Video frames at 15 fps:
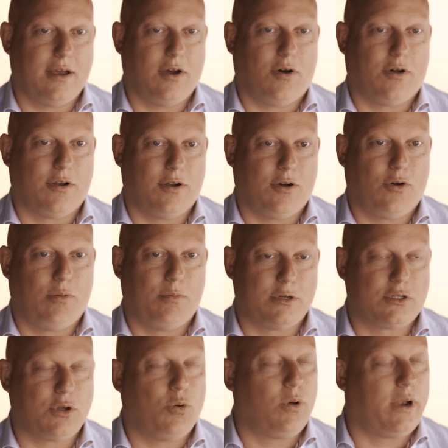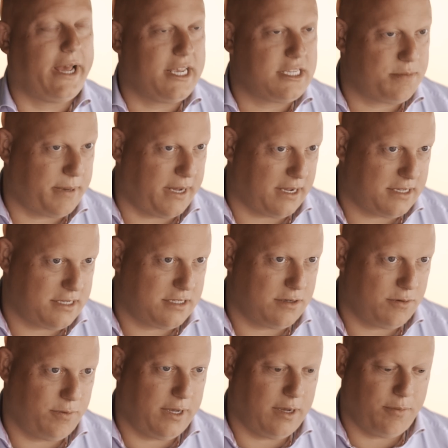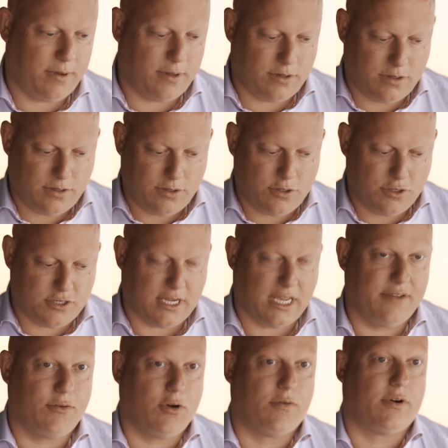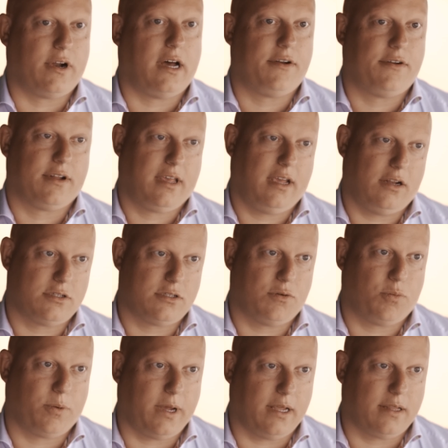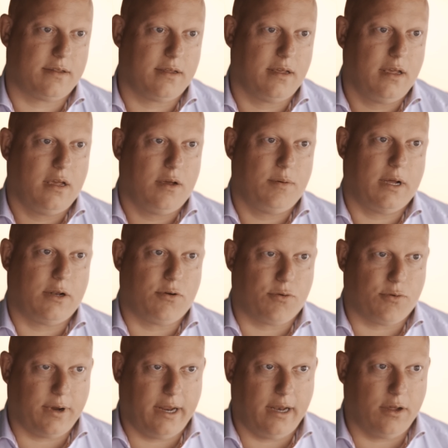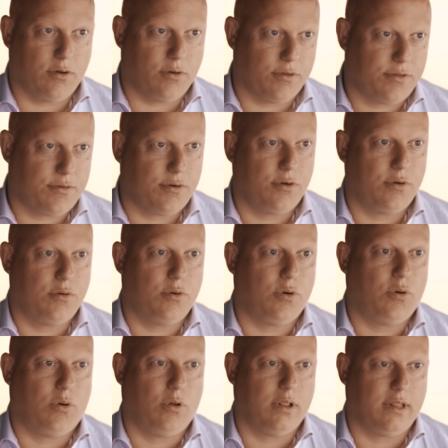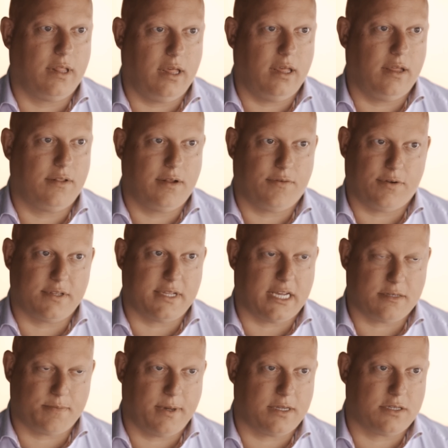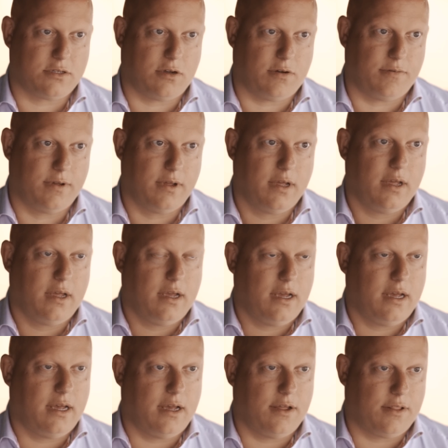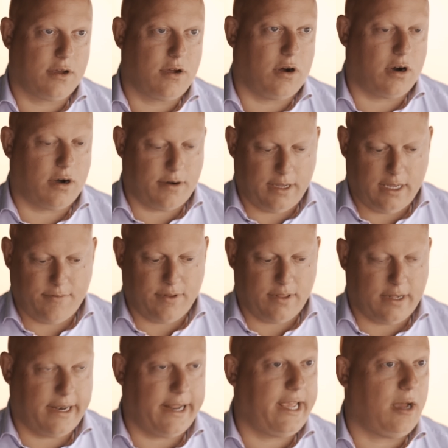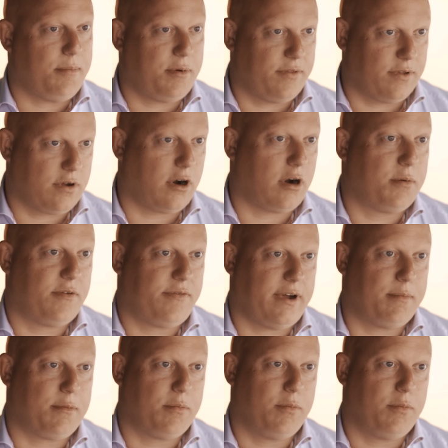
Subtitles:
on almost all aspects. To save over 100 kilos of weight, we had to really go through all the different aspects of the car, even the layup of the carbon fiber